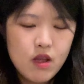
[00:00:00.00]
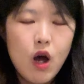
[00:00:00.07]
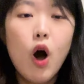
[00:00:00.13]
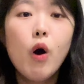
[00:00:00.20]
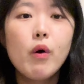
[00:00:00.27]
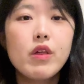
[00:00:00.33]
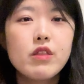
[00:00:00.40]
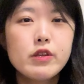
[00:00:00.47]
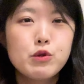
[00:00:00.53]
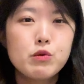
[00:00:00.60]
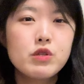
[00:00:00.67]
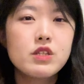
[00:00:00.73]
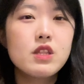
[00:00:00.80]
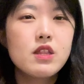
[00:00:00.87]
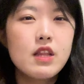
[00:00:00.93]
Oh, and this
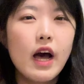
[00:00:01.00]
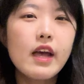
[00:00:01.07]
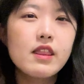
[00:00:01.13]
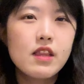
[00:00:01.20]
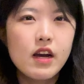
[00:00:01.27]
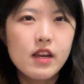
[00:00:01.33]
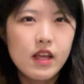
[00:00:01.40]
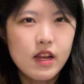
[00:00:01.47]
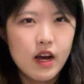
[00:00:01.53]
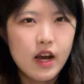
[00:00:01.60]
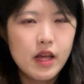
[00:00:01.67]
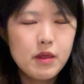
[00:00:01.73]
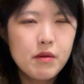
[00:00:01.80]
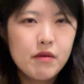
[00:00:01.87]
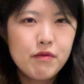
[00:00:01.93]
was
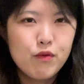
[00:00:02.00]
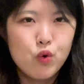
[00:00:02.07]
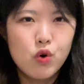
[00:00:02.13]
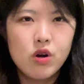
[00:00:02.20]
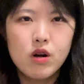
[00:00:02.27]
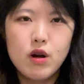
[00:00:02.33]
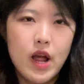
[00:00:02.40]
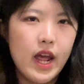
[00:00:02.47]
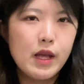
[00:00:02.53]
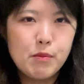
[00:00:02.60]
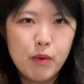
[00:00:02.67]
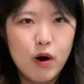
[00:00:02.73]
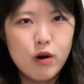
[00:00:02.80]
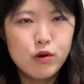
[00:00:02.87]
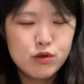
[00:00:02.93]
$9.99 for 8
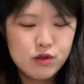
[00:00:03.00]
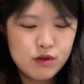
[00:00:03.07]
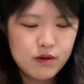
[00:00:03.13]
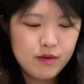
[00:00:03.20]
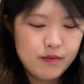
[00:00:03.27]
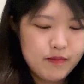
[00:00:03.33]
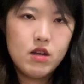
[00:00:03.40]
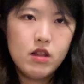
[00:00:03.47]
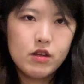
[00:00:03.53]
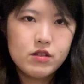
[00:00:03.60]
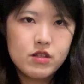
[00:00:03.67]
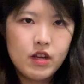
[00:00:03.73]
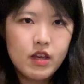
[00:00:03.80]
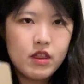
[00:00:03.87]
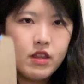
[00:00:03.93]
bars. It looks
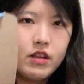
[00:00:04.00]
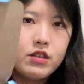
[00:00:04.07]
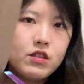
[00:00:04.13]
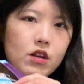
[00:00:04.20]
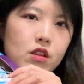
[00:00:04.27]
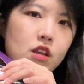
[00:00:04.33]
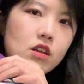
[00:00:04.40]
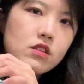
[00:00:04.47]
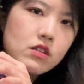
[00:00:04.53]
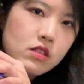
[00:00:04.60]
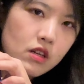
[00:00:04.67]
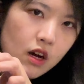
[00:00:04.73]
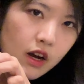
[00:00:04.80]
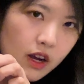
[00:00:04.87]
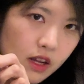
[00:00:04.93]
like this on the
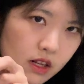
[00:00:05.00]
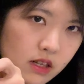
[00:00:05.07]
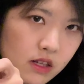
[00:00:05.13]
inside.